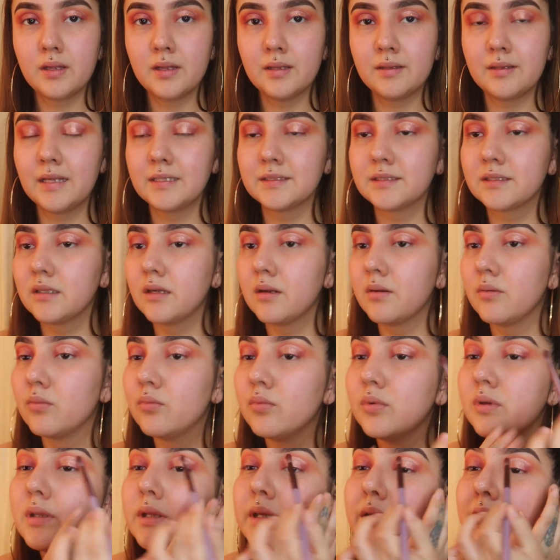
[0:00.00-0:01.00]
And that's gonna
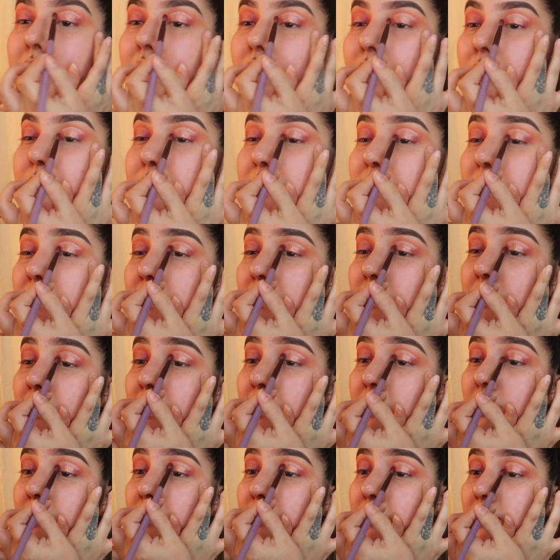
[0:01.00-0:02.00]
really help this
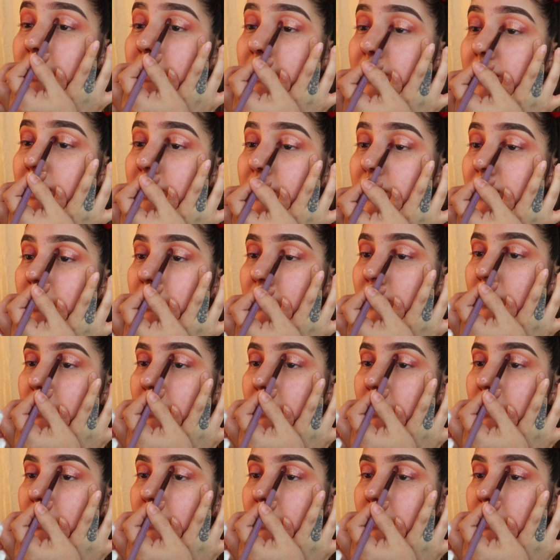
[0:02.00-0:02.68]
look blended